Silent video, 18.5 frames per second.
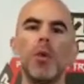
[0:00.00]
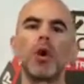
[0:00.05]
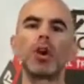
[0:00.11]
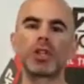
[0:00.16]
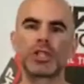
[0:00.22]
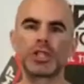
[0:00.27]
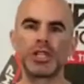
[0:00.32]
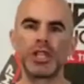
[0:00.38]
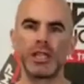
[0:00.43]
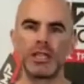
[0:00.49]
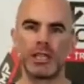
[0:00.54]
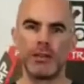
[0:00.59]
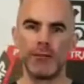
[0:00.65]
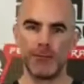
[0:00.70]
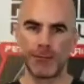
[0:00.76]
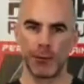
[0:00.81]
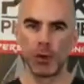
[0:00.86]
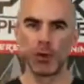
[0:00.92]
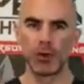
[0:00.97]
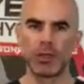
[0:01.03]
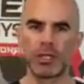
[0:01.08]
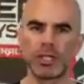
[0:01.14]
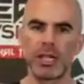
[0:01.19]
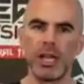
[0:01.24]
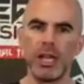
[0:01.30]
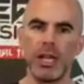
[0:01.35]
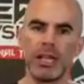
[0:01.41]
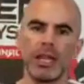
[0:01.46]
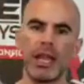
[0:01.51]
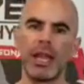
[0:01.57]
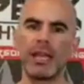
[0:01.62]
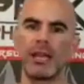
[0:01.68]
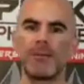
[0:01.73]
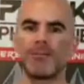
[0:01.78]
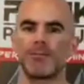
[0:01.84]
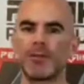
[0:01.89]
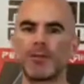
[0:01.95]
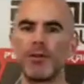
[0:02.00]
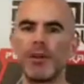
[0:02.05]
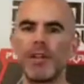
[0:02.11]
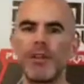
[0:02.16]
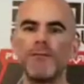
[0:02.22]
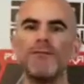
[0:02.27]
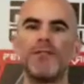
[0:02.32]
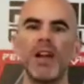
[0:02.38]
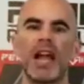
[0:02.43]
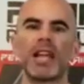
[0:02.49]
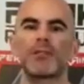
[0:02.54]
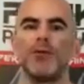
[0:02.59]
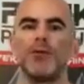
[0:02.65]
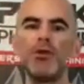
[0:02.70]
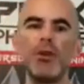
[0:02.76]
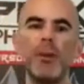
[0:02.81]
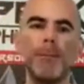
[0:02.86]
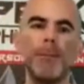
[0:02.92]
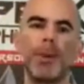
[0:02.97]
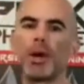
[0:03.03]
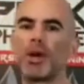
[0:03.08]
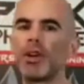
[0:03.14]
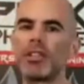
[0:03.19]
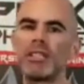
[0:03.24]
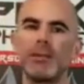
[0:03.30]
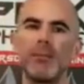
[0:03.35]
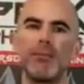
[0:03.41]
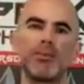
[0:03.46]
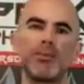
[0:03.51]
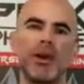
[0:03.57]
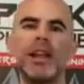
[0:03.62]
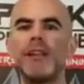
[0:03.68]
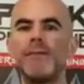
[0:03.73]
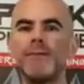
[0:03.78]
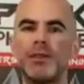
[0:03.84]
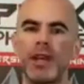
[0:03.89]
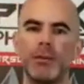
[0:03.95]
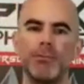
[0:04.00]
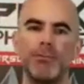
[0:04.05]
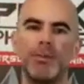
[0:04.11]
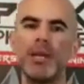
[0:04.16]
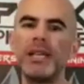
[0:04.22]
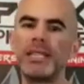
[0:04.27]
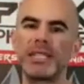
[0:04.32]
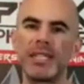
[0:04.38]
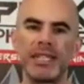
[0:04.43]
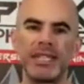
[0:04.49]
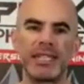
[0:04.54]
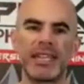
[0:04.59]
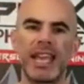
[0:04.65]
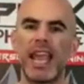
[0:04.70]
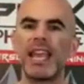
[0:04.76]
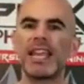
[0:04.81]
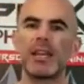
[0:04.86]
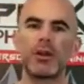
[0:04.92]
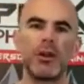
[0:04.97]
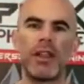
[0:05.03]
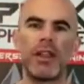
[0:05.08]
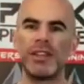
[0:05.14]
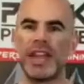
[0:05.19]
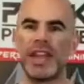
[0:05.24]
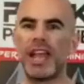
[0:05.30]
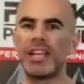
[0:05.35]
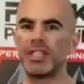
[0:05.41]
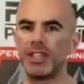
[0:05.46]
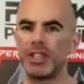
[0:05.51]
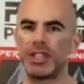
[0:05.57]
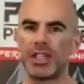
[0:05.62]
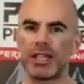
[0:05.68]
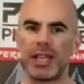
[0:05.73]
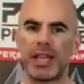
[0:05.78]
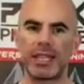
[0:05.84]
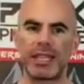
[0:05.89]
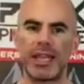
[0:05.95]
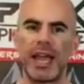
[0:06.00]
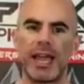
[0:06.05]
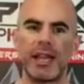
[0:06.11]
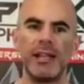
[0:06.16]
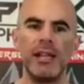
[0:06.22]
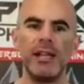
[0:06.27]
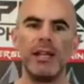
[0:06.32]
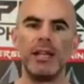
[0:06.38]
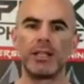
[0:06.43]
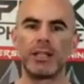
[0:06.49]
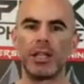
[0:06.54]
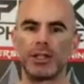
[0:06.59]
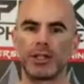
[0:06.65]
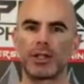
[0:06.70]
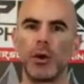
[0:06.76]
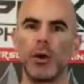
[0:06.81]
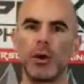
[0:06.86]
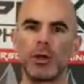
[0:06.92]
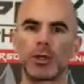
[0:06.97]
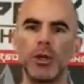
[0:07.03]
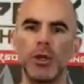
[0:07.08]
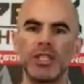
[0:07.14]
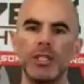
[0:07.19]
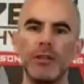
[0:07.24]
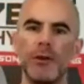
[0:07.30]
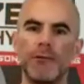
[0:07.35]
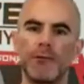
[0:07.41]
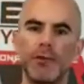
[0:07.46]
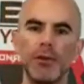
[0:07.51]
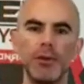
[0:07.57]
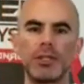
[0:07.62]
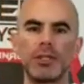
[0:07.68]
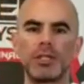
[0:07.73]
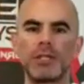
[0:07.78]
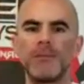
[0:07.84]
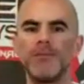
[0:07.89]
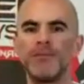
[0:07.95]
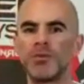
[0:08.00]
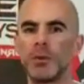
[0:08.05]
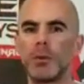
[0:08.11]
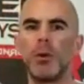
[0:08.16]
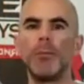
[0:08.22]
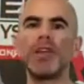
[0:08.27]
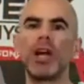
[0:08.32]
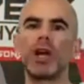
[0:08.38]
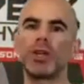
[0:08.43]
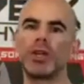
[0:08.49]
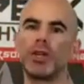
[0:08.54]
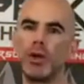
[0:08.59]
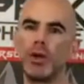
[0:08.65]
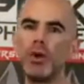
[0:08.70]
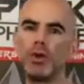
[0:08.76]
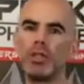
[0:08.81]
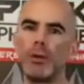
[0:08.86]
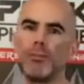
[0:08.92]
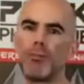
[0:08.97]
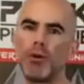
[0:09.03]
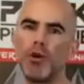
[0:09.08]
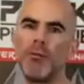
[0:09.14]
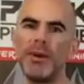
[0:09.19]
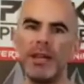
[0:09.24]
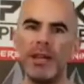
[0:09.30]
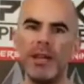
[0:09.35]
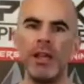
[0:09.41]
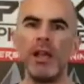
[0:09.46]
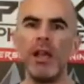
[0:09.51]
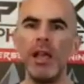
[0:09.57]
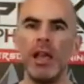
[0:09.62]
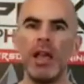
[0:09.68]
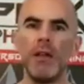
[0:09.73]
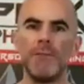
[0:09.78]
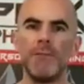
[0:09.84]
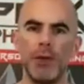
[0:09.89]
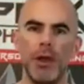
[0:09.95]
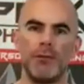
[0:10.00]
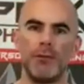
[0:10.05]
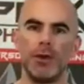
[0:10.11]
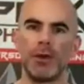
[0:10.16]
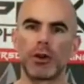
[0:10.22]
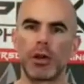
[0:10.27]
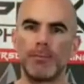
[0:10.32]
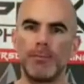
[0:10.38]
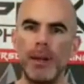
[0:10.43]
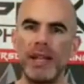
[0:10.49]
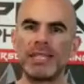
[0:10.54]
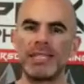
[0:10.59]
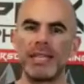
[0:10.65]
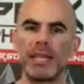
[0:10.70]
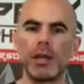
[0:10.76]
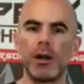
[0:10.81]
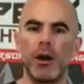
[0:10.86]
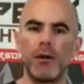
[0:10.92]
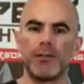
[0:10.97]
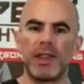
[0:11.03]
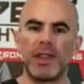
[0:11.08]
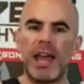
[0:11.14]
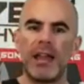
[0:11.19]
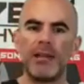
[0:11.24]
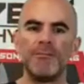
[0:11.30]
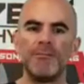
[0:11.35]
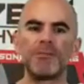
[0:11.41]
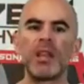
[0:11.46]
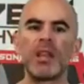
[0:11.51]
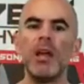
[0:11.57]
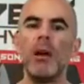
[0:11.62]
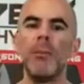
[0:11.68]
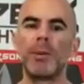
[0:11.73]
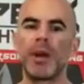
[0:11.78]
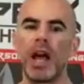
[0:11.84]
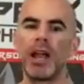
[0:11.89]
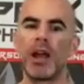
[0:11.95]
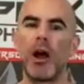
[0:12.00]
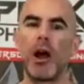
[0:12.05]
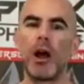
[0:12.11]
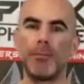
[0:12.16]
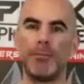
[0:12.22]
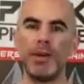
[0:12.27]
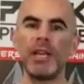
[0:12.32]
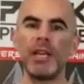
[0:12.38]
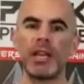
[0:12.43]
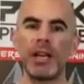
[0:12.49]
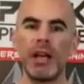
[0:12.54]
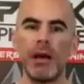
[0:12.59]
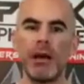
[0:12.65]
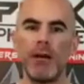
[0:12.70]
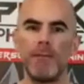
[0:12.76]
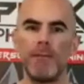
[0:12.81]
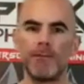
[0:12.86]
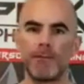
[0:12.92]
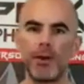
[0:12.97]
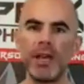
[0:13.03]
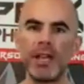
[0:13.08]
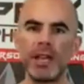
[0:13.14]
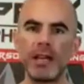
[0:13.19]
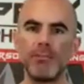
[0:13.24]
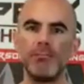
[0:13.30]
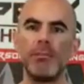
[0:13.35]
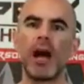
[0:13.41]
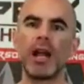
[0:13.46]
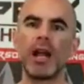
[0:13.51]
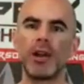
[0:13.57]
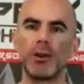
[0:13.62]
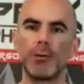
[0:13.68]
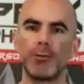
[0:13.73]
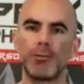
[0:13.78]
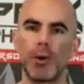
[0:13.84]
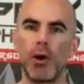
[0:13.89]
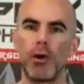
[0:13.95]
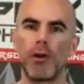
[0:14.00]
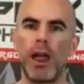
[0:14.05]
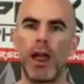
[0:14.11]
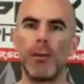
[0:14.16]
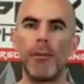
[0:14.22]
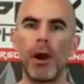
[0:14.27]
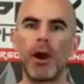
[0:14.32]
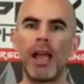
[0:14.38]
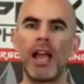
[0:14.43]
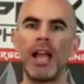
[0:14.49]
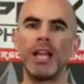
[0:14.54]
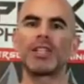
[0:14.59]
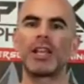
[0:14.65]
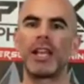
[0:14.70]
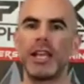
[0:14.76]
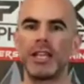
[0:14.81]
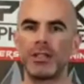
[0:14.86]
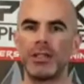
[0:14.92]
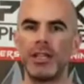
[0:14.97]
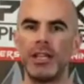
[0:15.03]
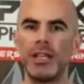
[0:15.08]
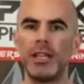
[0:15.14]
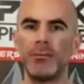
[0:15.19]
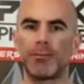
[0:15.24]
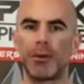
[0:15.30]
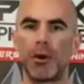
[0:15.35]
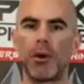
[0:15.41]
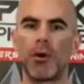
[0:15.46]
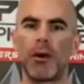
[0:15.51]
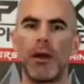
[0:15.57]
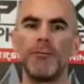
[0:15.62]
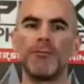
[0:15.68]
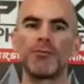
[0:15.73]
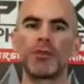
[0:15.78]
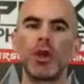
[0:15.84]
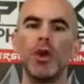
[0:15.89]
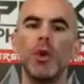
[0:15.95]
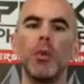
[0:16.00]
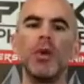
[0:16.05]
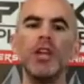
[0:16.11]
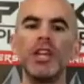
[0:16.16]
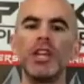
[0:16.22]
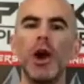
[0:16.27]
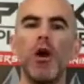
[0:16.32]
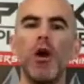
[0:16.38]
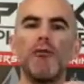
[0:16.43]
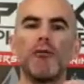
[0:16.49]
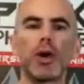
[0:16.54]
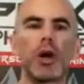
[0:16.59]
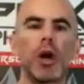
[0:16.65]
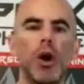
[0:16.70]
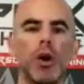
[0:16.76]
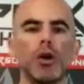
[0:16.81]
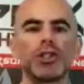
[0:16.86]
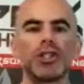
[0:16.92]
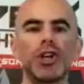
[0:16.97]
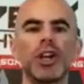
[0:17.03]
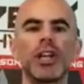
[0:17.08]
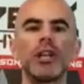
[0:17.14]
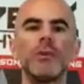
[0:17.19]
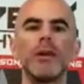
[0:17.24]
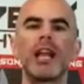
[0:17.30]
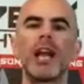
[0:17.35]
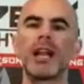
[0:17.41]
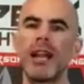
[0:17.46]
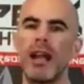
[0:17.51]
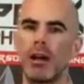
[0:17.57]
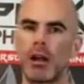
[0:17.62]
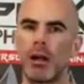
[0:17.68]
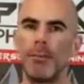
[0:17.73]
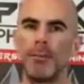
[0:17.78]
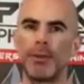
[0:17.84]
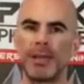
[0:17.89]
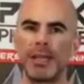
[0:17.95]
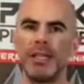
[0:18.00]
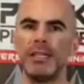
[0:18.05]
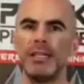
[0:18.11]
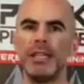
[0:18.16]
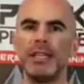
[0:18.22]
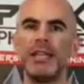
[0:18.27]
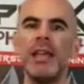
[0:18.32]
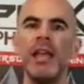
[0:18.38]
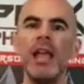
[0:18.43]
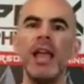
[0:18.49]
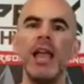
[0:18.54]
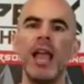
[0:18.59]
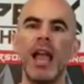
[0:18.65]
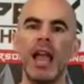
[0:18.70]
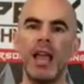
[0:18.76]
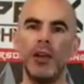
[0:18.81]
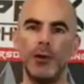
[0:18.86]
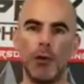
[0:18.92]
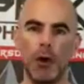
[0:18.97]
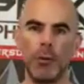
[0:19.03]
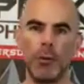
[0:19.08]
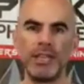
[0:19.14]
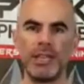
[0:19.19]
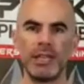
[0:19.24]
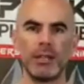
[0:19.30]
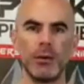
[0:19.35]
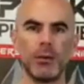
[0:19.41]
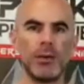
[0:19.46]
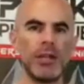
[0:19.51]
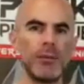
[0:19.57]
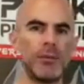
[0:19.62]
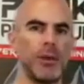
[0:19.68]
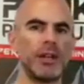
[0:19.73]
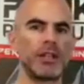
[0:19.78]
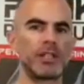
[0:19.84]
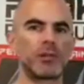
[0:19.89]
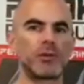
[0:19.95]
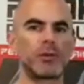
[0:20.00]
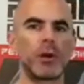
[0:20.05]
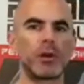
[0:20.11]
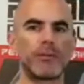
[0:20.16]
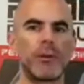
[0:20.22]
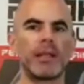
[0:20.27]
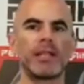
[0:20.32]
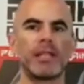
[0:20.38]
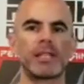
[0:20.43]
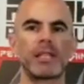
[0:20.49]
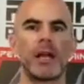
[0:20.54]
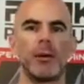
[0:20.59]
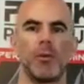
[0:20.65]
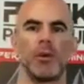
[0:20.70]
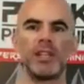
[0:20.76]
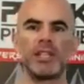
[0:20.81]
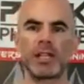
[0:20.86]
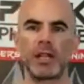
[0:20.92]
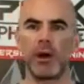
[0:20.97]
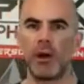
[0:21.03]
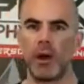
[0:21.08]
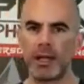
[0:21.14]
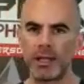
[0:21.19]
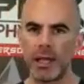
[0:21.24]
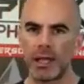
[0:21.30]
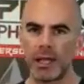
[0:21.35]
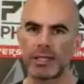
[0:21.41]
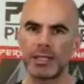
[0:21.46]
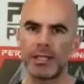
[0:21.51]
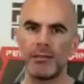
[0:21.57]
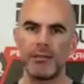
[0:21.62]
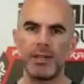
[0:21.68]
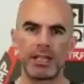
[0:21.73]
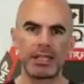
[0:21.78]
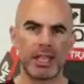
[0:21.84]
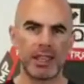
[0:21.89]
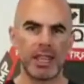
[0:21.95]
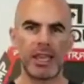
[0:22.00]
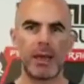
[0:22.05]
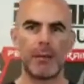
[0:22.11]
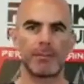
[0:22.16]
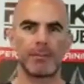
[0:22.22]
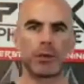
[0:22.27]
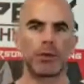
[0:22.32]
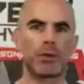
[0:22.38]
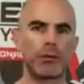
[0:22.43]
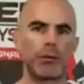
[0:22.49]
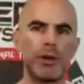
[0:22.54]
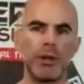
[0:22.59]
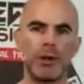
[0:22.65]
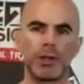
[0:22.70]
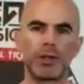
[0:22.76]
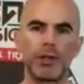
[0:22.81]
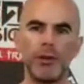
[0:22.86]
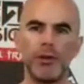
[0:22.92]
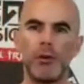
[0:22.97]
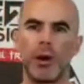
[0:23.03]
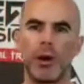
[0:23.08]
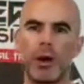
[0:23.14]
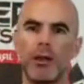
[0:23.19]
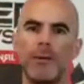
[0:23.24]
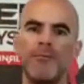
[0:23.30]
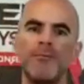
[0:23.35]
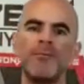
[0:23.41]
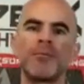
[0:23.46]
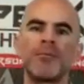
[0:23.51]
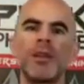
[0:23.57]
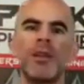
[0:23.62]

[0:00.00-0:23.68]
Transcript: worse shit than fruits, like freaking fast food and burgers and bread and fucking pizza and cake and all that nasty shit like that, then sure, switching to fruits would be a huge improvement if, if you're basing it off of that. But on our Peak Freak monitored program, our educational eating program, we go for cold turkey, we cut it out completely, and normally, we went to talk about this a couple weeks ago on, on Steve Does, I think episode three or two, one of them,